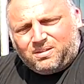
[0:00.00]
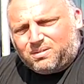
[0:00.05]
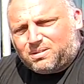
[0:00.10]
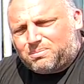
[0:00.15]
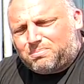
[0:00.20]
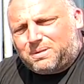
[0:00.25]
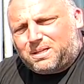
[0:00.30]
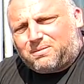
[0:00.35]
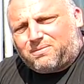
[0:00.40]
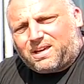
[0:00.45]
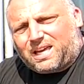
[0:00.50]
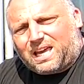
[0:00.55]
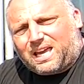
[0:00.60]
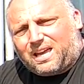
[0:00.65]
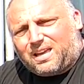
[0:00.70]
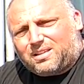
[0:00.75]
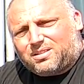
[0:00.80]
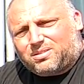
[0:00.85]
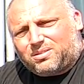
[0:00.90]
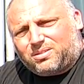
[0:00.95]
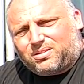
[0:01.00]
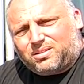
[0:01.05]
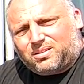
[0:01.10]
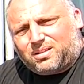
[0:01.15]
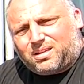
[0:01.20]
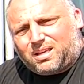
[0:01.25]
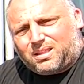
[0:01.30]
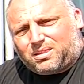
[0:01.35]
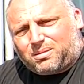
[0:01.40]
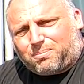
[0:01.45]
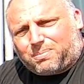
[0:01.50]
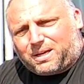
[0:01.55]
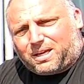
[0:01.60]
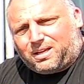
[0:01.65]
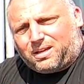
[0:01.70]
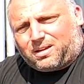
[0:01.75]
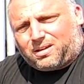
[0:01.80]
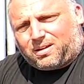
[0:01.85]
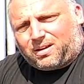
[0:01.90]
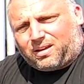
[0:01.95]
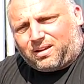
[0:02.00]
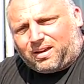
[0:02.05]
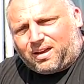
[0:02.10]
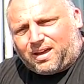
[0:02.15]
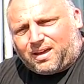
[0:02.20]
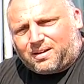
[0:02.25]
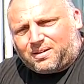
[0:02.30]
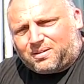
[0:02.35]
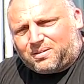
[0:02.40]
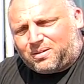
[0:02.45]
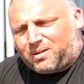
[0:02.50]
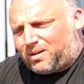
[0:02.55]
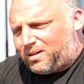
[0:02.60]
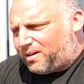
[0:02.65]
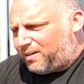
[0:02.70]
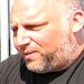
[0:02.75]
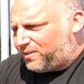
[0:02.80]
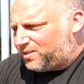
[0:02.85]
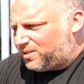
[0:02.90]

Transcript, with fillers: it's a bit of a hassle to get the bike on and off.